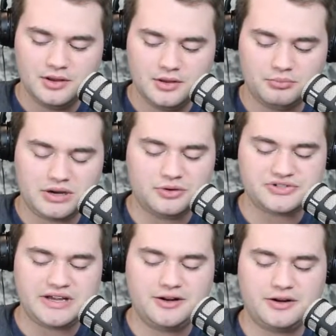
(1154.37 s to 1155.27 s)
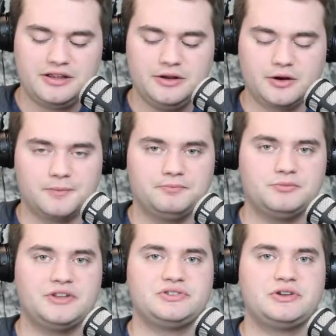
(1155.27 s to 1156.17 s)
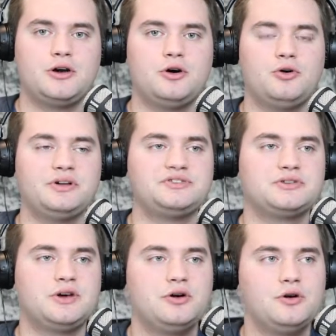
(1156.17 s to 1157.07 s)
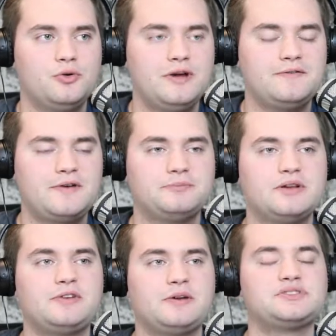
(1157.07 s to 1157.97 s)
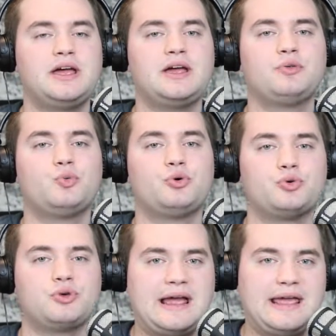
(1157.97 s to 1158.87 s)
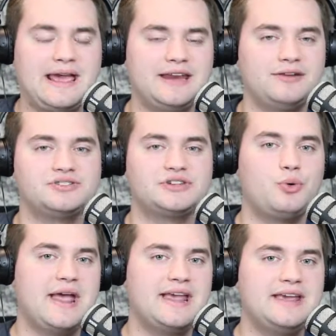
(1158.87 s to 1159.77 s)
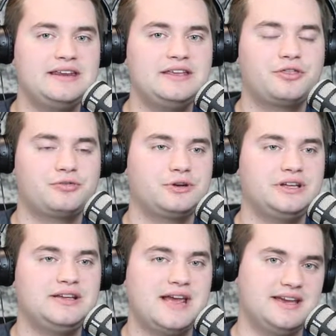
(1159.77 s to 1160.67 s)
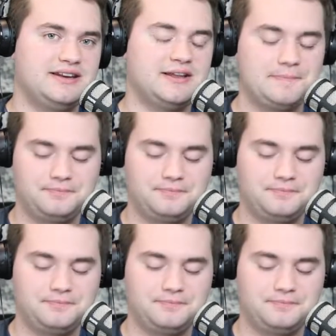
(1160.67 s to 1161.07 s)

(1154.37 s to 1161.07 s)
But I will say here, let's go, let's go. If I'm if I'm saying we'll crack 80, let's go 83 80.